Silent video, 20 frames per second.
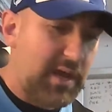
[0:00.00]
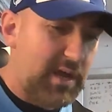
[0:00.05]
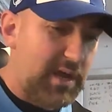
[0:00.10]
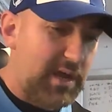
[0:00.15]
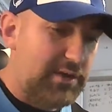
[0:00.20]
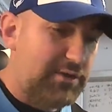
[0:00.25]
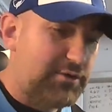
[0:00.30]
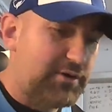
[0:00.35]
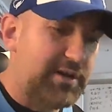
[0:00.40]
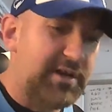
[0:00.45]

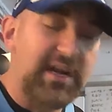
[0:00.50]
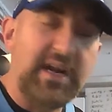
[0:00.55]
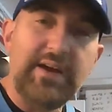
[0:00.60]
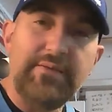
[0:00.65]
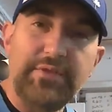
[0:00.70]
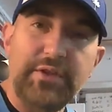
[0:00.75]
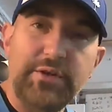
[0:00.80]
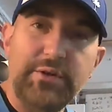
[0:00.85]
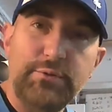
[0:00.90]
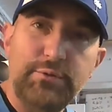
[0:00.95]
and you're going to have
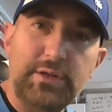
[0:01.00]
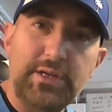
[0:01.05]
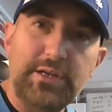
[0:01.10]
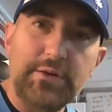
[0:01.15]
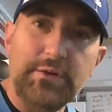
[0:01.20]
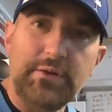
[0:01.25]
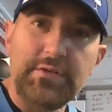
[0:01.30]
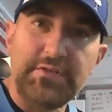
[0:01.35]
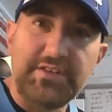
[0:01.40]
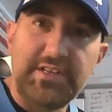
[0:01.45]
the new
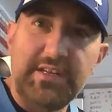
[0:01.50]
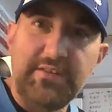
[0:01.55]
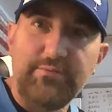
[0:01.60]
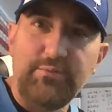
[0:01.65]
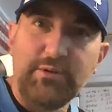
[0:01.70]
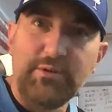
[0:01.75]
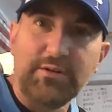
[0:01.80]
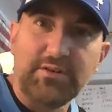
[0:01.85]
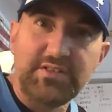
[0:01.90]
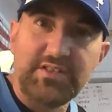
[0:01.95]
leader of Steve
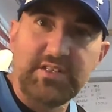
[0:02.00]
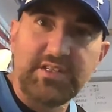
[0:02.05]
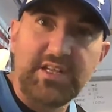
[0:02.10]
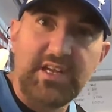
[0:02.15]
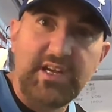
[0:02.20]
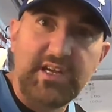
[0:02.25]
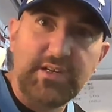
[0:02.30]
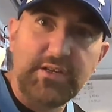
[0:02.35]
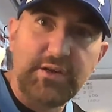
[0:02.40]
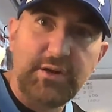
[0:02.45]
Wilkes at the head